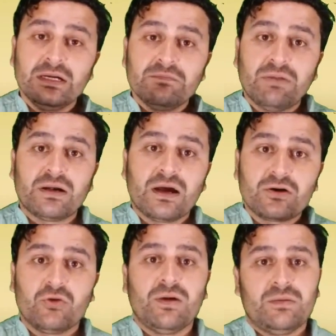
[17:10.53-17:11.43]
Barack
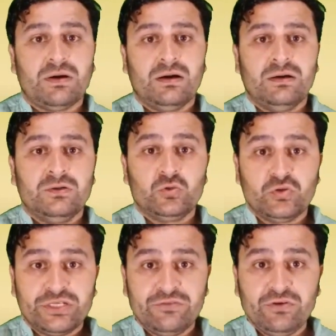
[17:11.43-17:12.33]
Obama to
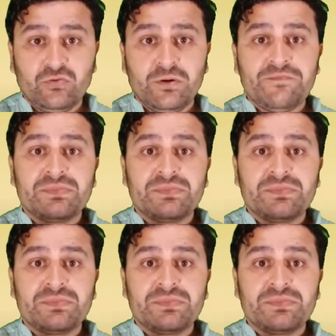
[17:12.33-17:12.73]
review